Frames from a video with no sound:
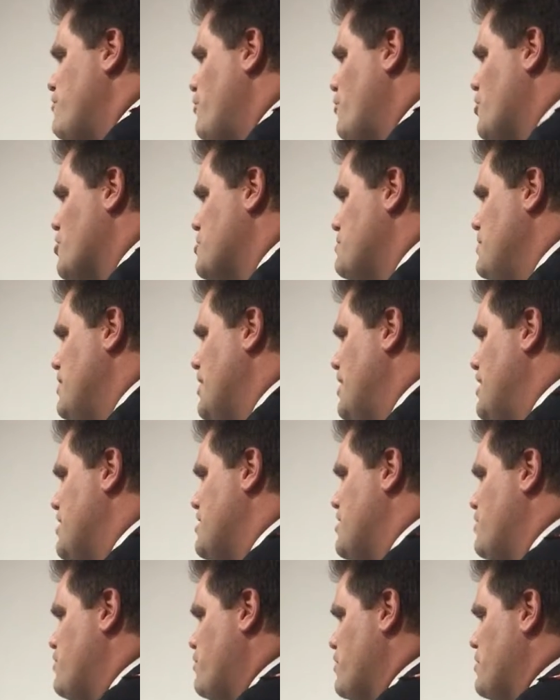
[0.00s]
enforcement
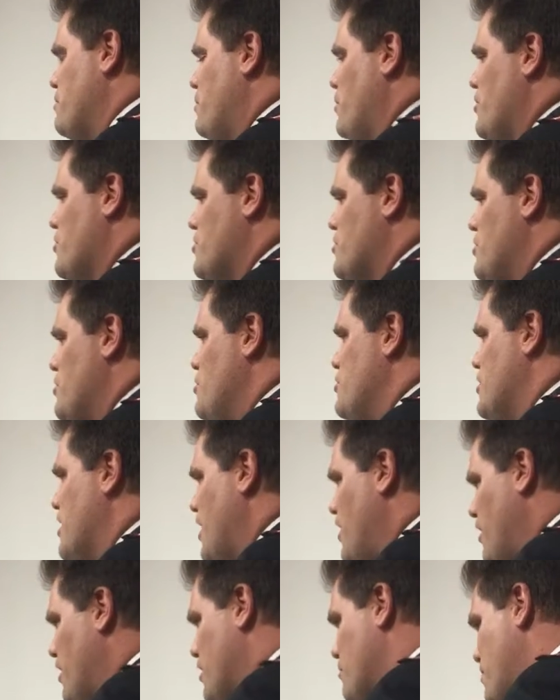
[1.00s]
isn't for the person who's
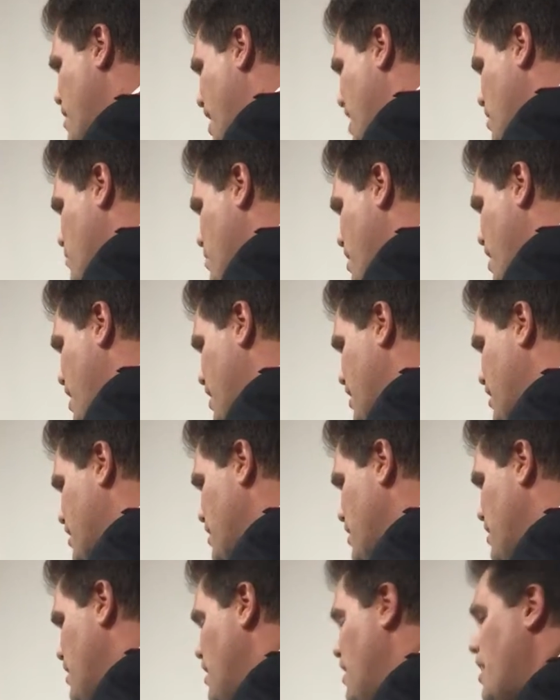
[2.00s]
carrying a backpack.
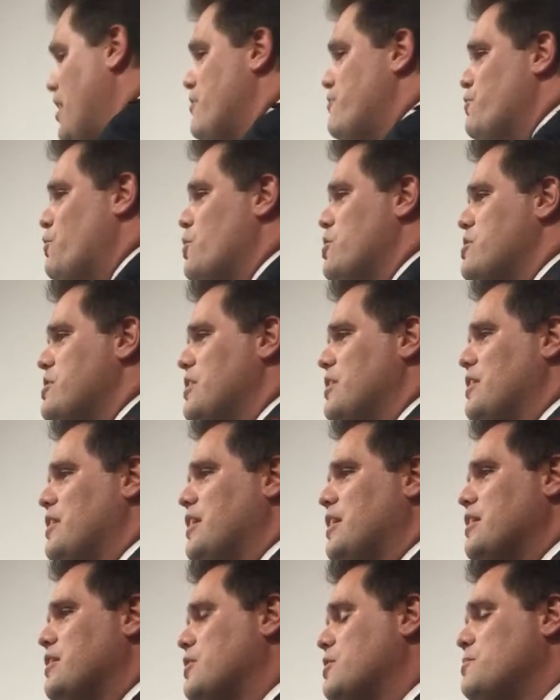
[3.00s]

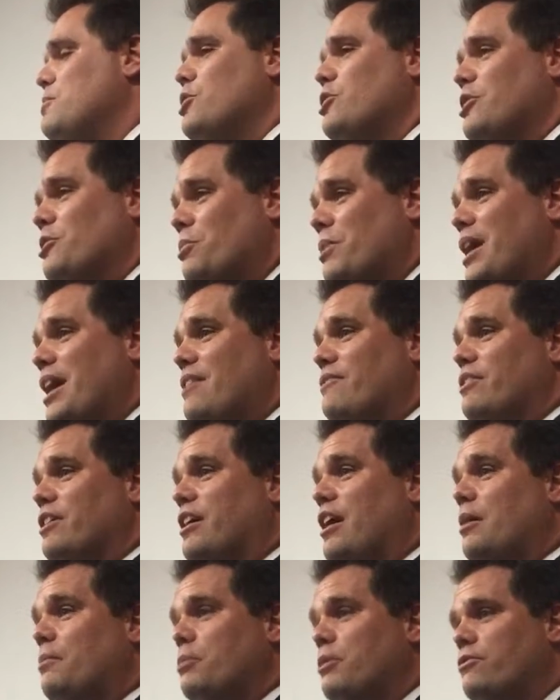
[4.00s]
Unfortunately, in the community, we have a
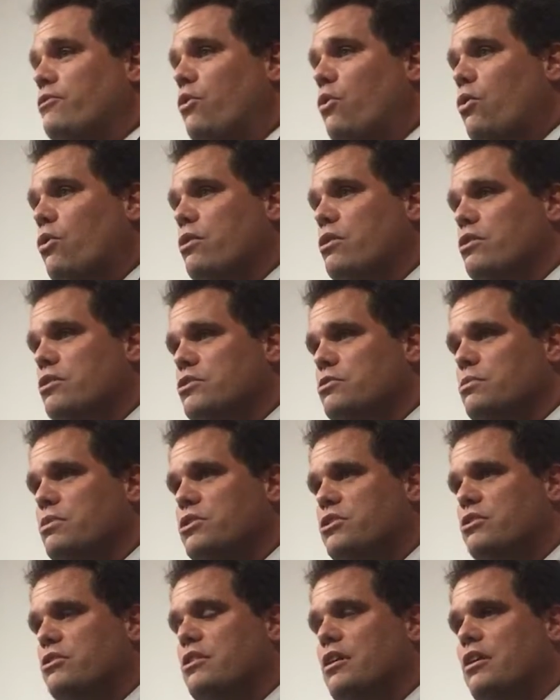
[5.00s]
couple of hoarders,
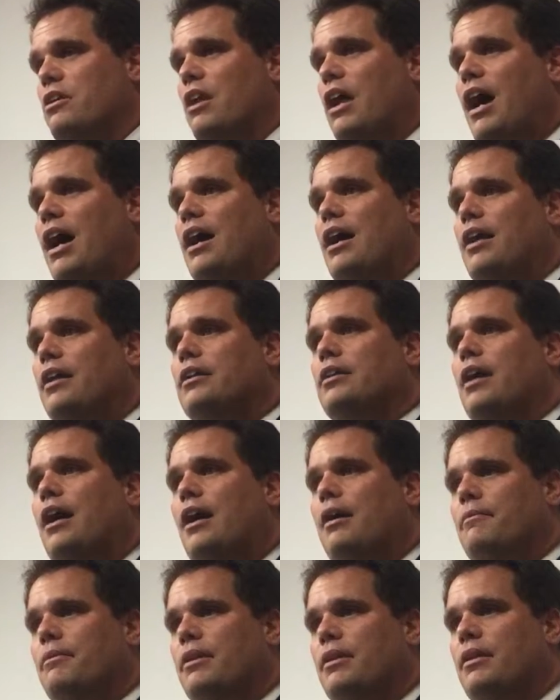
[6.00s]
which are not
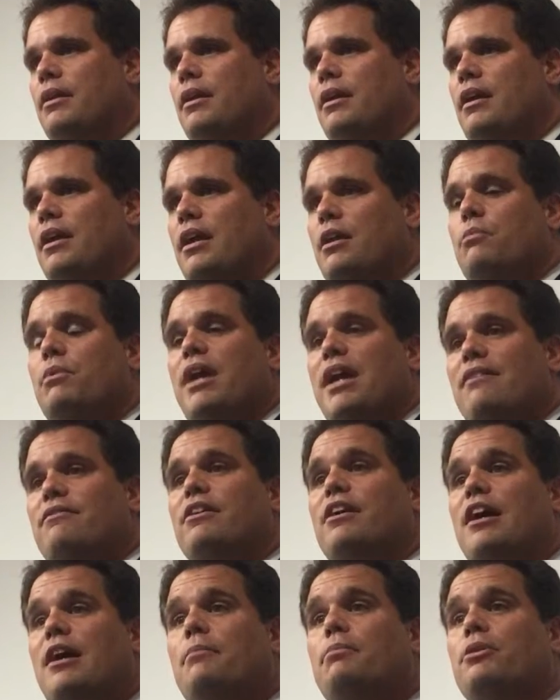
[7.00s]
uncommon, and we have
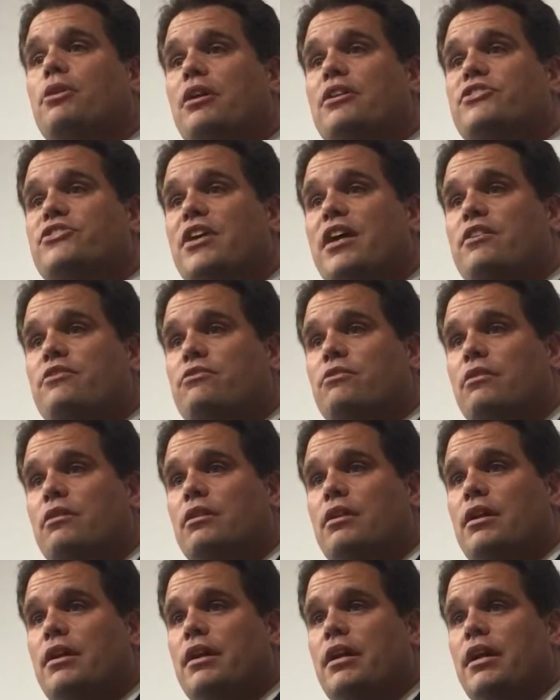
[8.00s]
a couple on
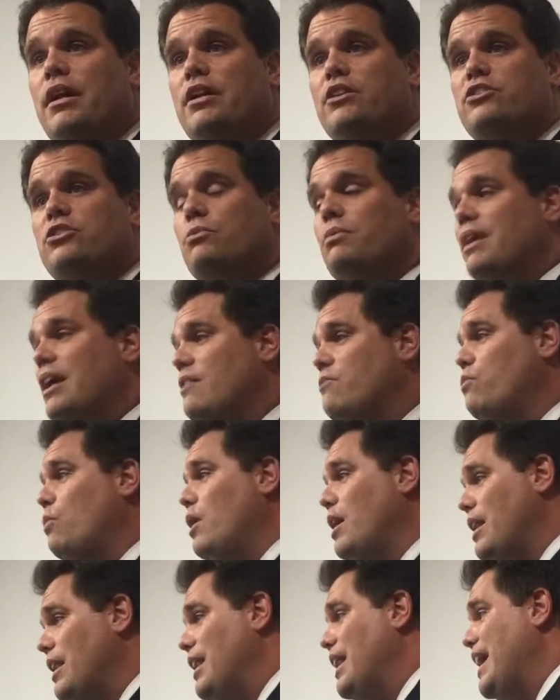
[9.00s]
Central. And so we have
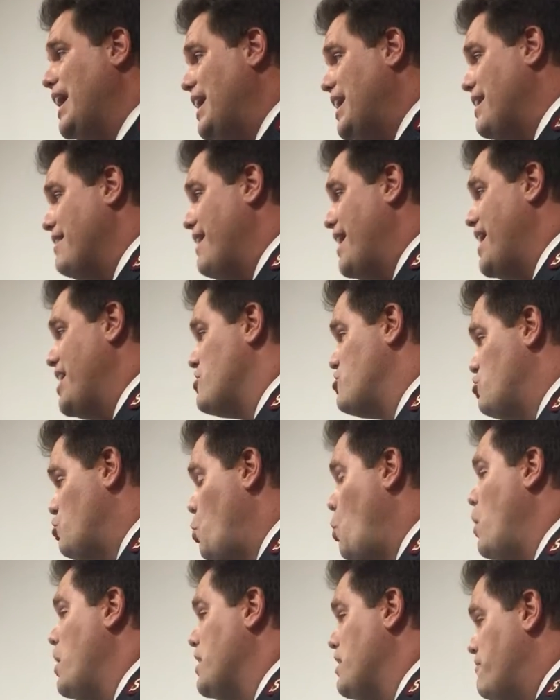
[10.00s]
one lady that has
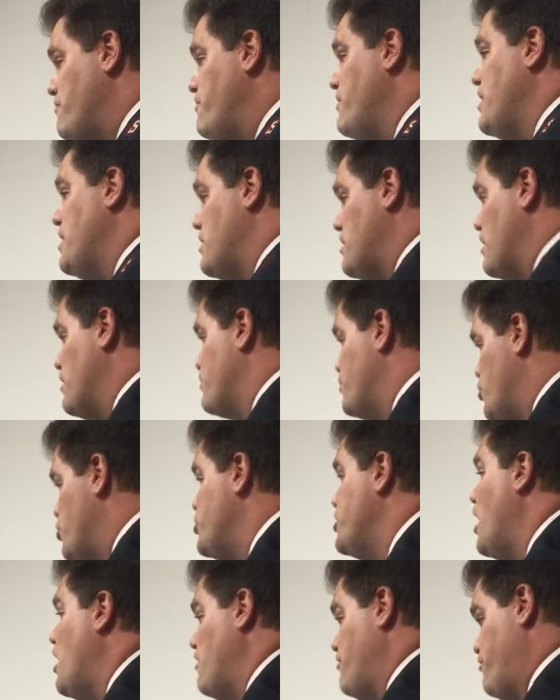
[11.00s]
20 feet of
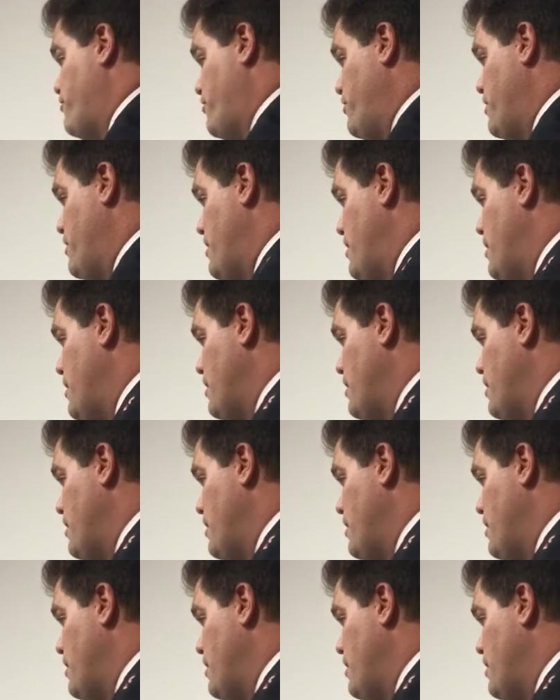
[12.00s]
stuff.